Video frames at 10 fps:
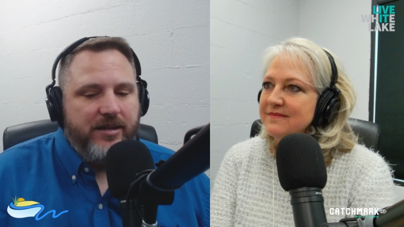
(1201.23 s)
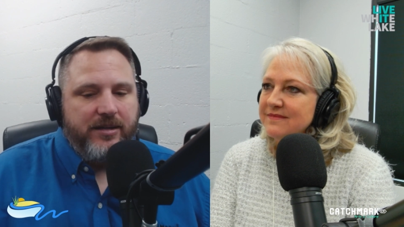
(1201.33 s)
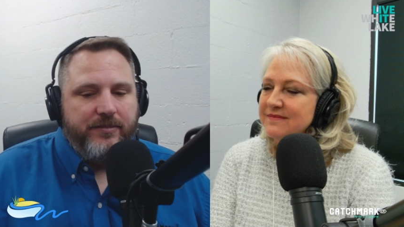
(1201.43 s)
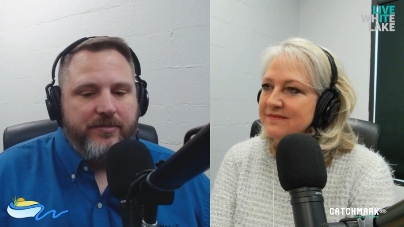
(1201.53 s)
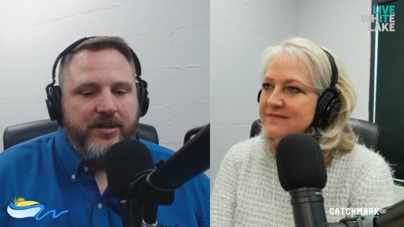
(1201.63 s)

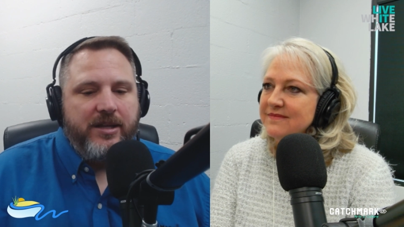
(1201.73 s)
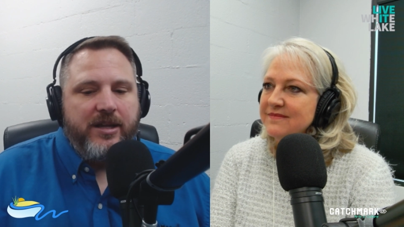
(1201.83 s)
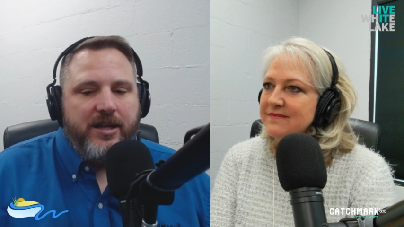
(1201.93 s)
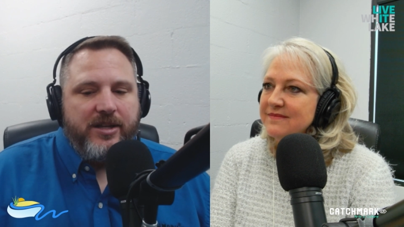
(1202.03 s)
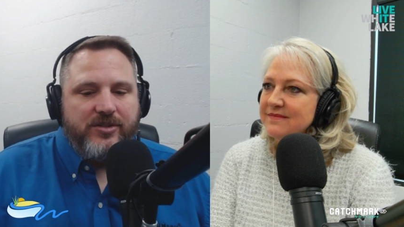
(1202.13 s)
Speaker 1: Um,
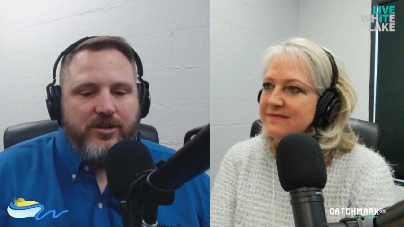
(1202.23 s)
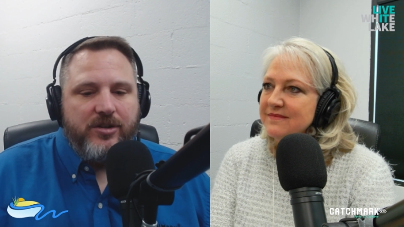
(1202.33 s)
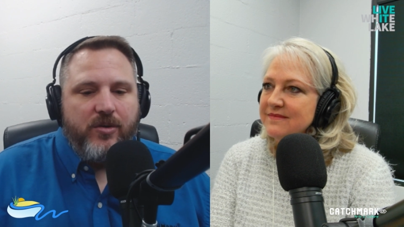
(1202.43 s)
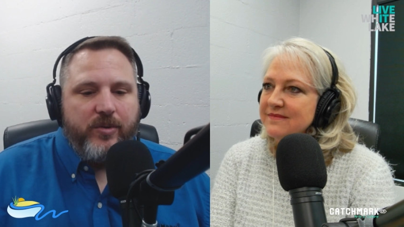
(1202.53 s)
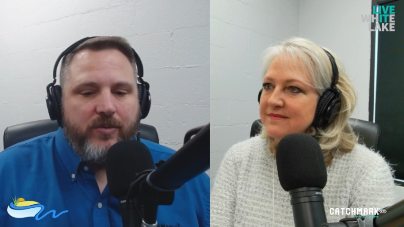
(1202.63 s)
so you
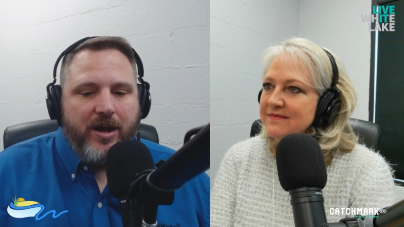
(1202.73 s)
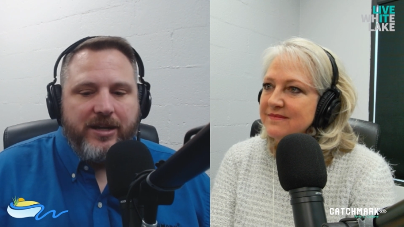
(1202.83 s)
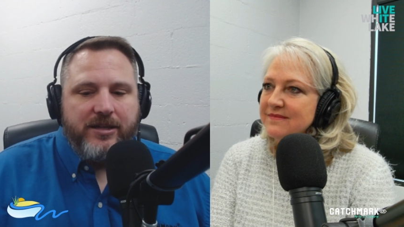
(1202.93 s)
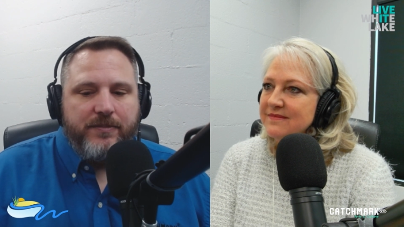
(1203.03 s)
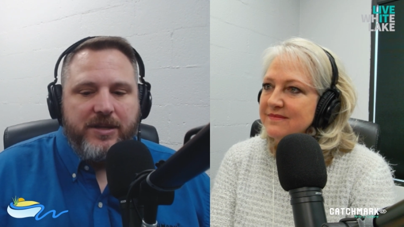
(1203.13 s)
know, we
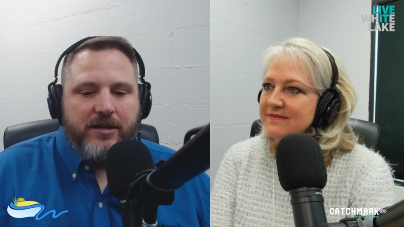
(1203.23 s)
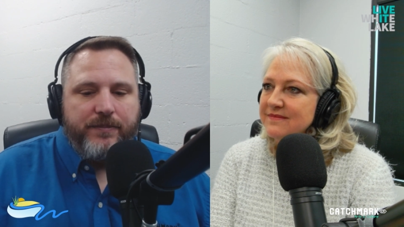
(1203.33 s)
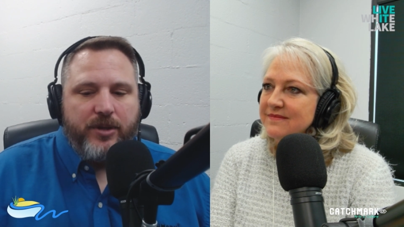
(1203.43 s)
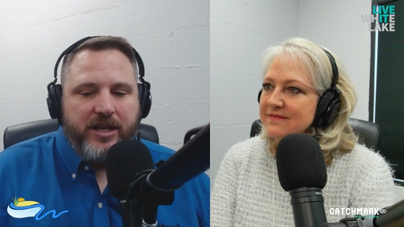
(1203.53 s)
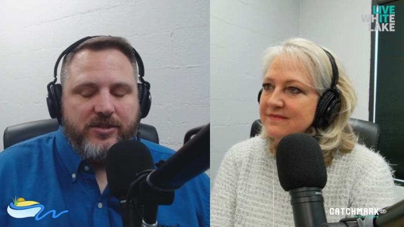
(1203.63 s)
wanted to be in a
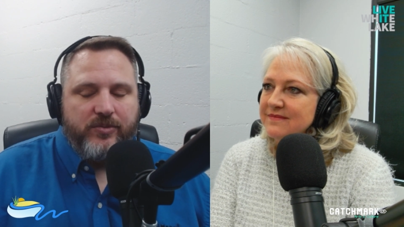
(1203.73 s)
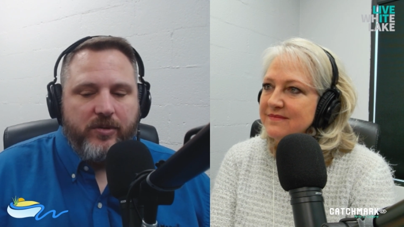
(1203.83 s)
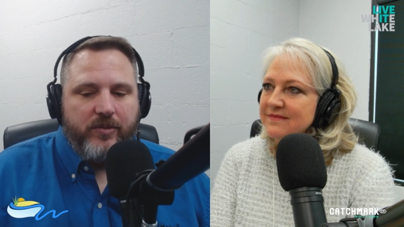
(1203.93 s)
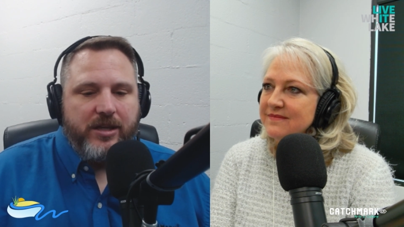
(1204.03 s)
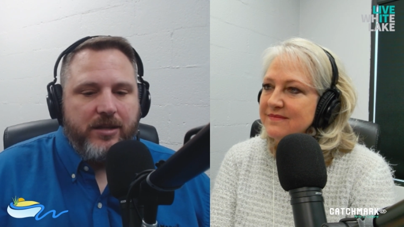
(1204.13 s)
place
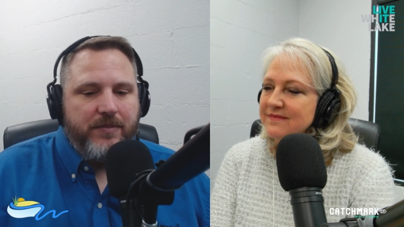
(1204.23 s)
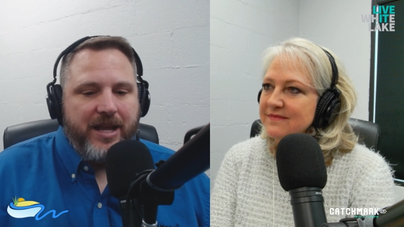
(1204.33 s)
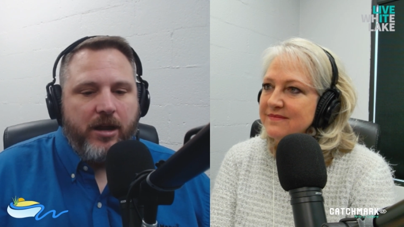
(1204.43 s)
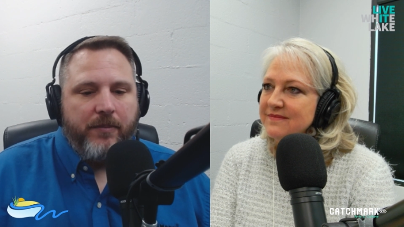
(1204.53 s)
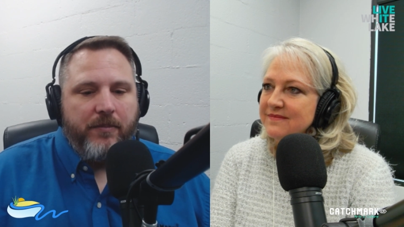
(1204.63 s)
where we could
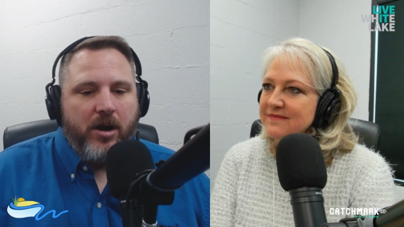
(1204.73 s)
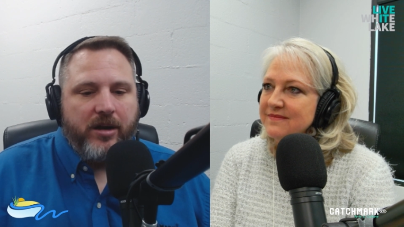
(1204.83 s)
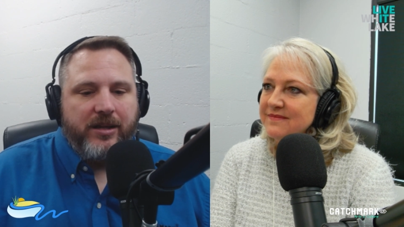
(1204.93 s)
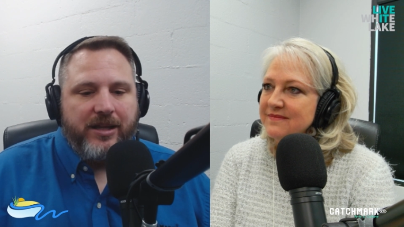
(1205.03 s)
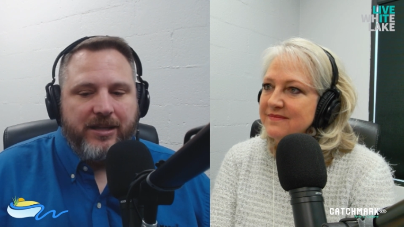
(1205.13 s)
make our
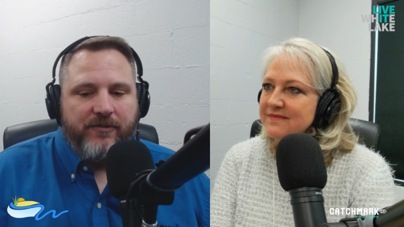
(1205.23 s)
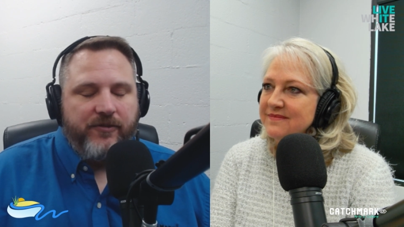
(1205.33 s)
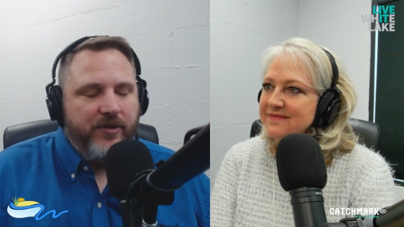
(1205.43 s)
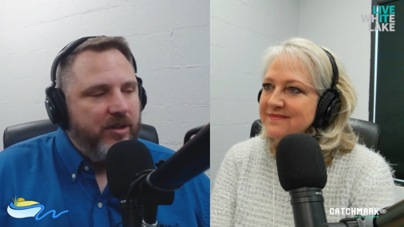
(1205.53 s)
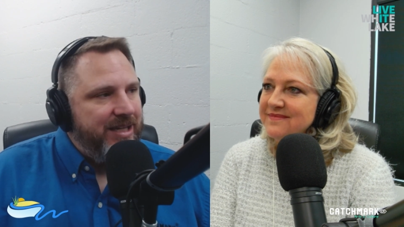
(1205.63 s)
mark and
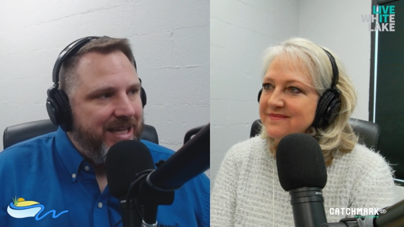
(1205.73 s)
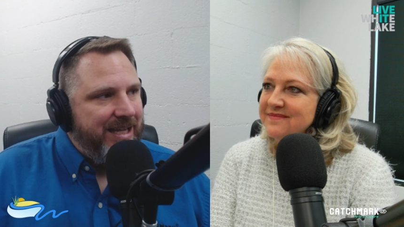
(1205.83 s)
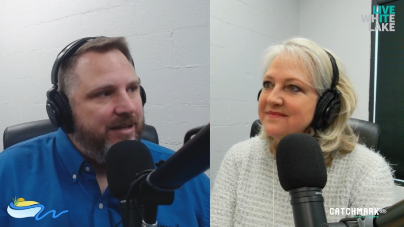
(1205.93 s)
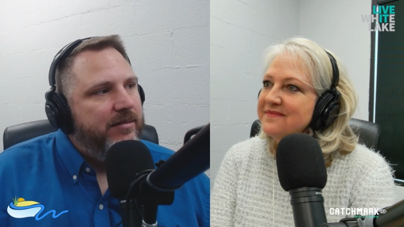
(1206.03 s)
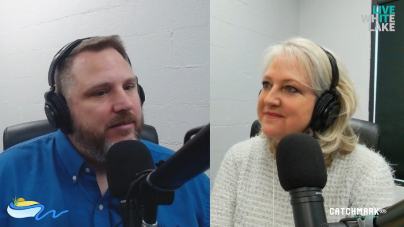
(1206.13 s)
fill a
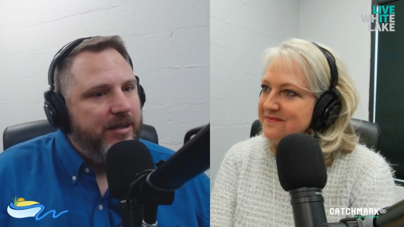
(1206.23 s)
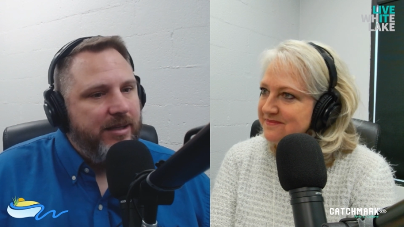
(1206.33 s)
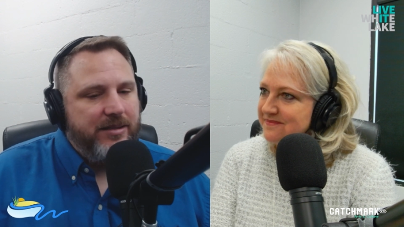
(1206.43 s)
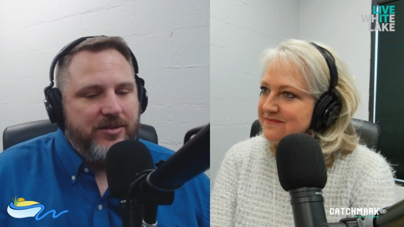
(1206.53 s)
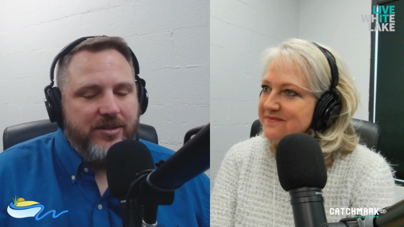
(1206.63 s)
need,
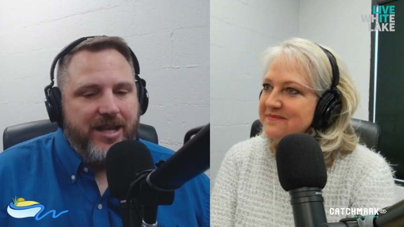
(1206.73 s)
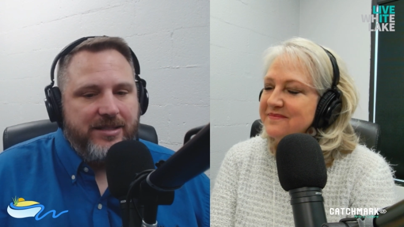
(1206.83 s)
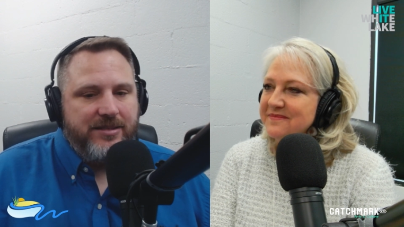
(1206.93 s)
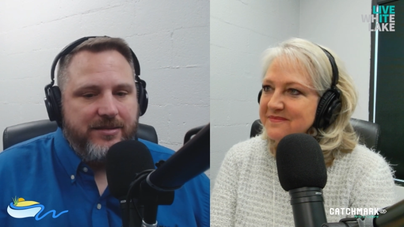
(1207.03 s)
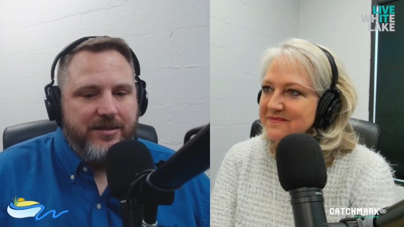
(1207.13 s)
and so
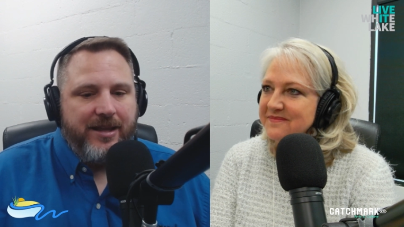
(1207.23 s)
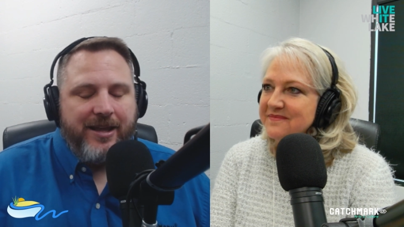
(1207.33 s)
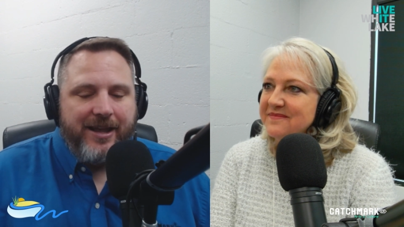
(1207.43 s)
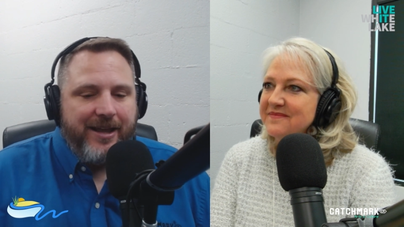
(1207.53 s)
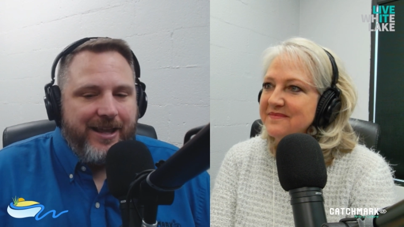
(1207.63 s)
that's. Th-
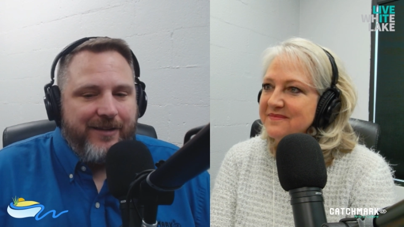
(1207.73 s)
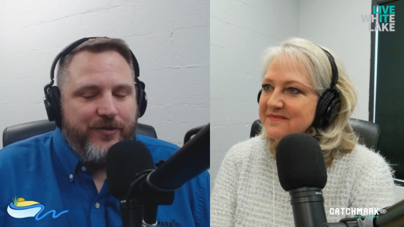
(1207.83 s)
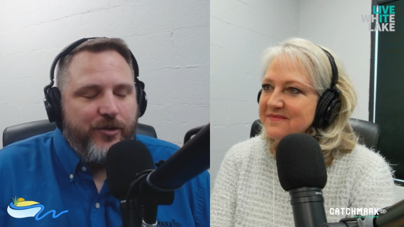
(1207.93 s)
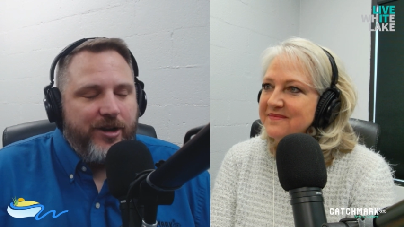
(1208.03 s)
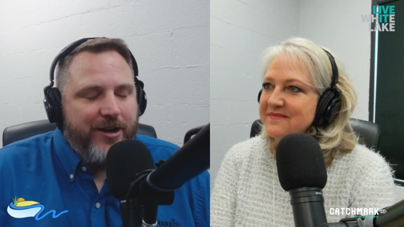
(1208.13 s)

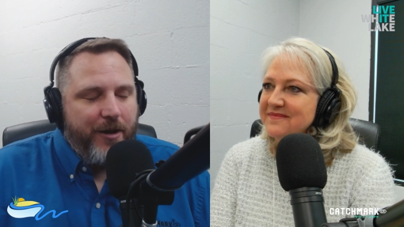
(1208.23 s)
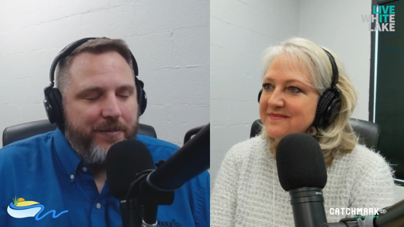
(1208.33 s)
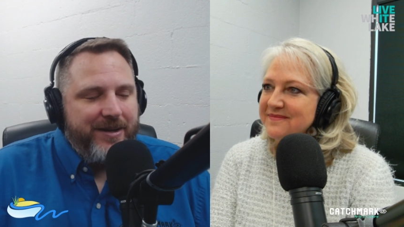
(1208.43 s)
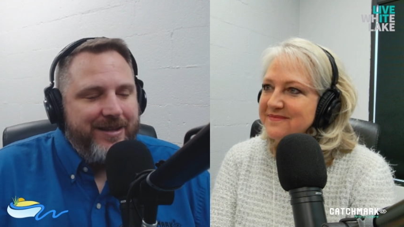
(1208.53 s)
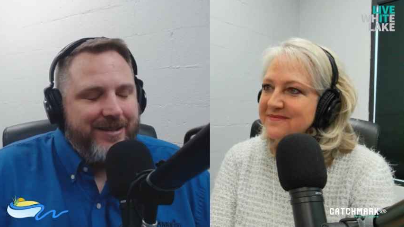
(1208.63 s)
if you're a
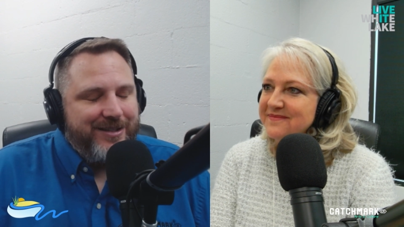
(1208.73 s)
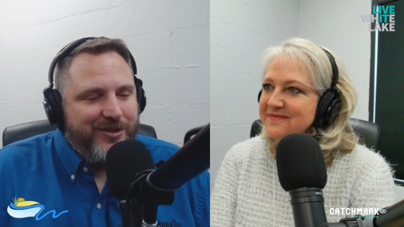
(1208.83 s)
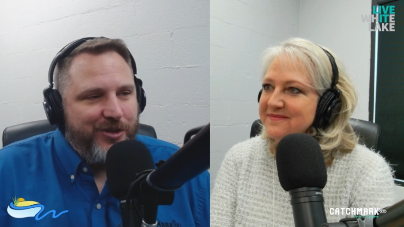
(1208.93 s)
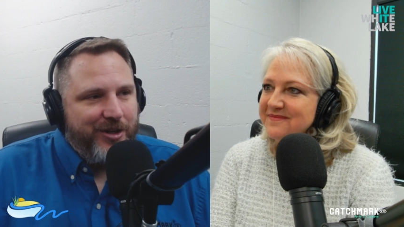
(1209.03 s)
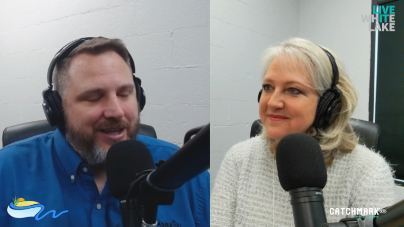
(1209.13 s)
company
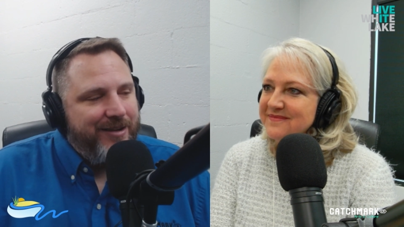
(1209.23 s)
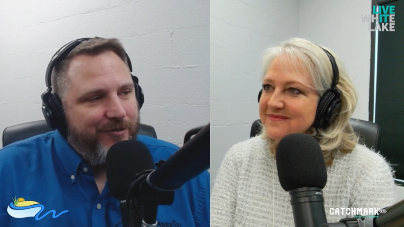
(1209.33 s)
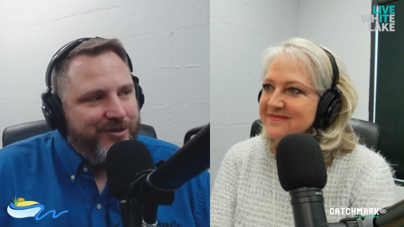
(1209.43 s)
that's looking for